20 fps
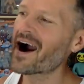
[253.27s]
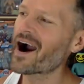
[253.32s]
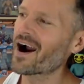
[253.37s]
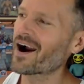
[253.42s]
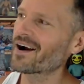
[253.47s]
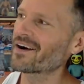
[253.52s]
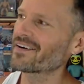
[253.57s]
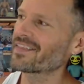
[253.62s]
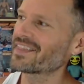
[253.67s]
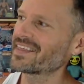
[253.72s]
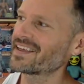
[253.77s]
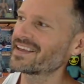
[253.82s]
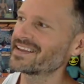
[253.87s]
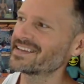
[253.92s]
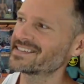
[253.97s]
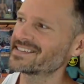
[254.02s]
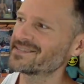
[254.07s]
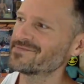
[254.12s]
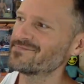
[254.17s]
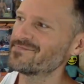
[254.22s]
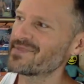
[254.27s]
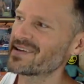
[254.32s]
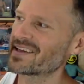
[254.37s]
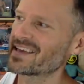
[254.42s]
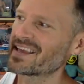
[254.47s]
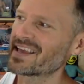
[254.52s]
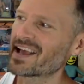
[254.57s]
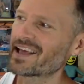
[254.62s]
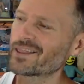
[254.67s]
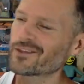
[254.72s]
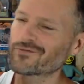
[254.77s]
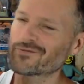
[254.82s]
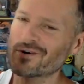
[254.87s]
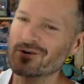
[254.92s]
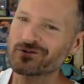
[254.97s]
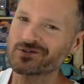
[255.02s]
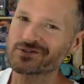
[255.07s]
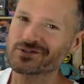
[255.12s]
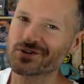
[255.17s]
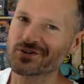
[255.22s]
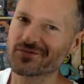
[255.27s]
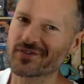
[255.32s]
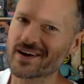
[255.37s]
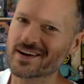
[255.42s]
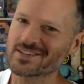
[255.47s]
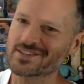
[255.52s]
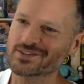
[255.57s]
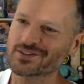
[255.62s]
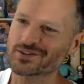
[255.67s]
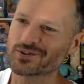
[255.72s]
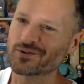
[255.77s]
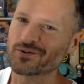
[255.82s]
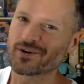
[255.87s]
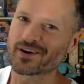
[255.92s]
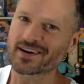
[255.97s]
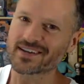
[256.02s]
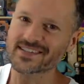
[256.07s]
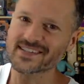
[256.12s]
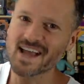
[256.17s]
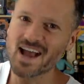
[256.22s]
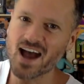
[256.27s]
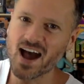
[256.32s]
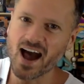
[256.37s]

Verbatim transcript: are these Mickey and the Roadster Racer toys.